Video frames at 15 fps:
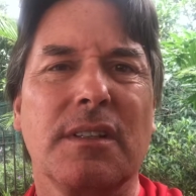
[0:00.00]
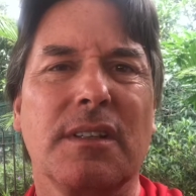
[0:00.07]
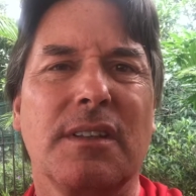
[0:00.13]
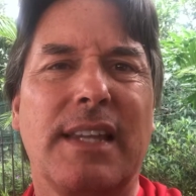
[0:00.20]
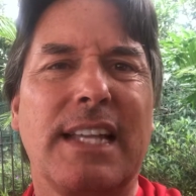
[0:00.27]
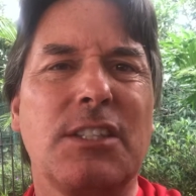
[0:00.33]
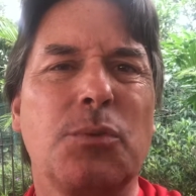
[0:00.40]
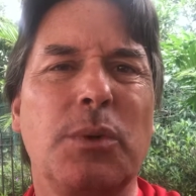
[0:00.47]

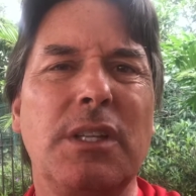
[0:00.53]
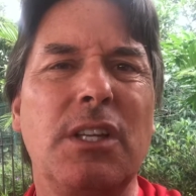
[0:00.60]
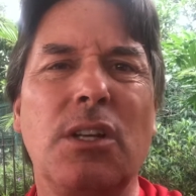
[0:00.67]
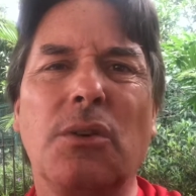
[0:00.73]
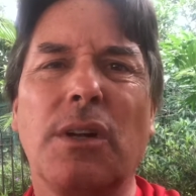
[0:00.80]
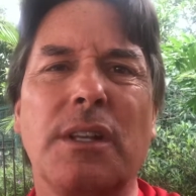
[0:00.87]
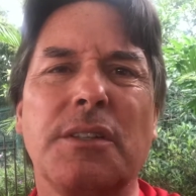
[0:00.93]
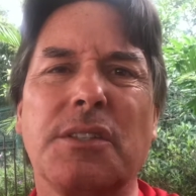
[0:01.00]
That's when you
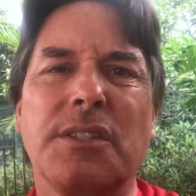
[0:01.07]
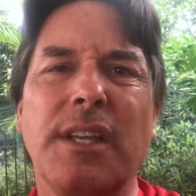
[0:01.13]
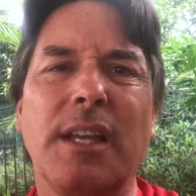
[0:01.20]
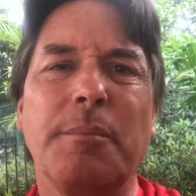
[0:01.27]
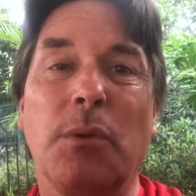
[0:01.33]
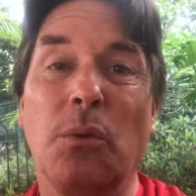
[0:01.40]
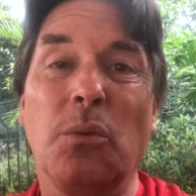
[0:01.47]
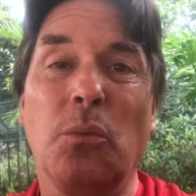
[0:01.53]
don't
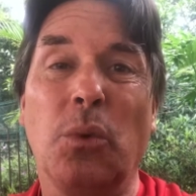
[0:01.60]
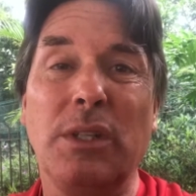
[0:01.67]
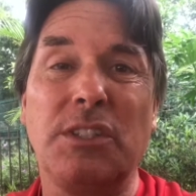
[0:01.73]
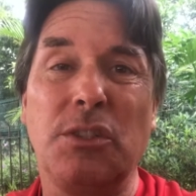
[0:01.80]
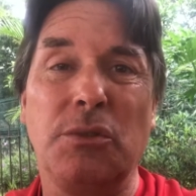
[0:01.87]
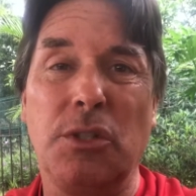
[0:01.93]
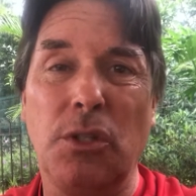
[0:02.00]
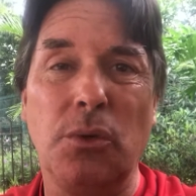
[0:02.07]
understand. Once
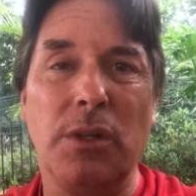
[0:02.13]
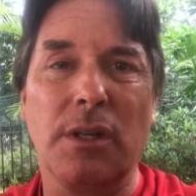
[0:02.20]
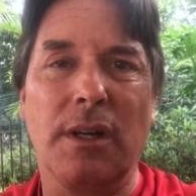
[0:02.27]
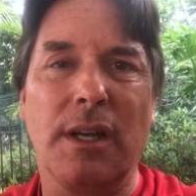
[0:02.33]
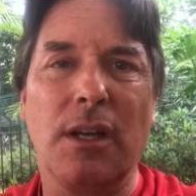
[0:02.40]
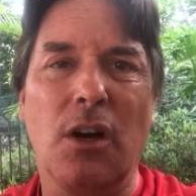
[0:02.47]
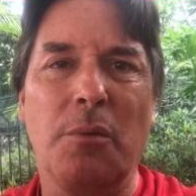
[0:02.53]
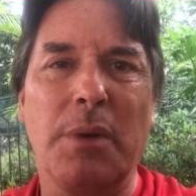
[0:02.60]
you do, you're
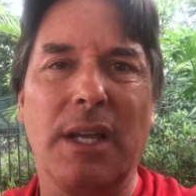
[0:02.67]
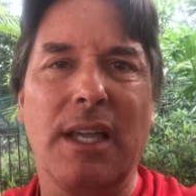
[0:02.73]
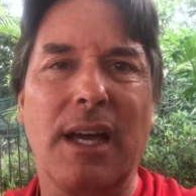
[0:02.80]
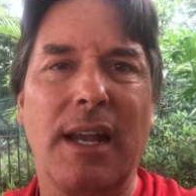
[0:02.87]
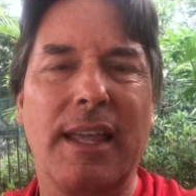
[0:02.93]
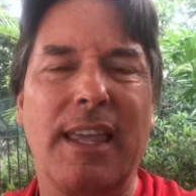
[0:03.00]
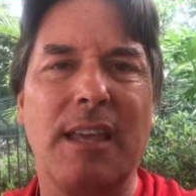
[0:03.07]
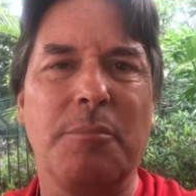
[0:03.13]
like, oh my God,
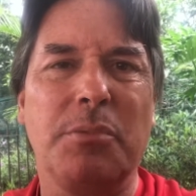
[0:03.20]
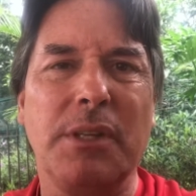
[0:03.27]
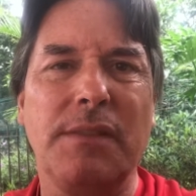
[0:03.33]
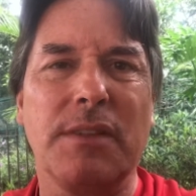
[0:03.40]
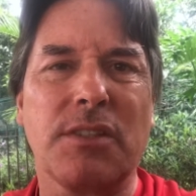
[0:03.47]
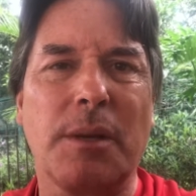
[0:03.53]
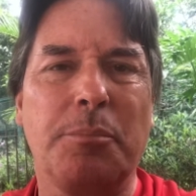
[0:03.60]
I can't believe this.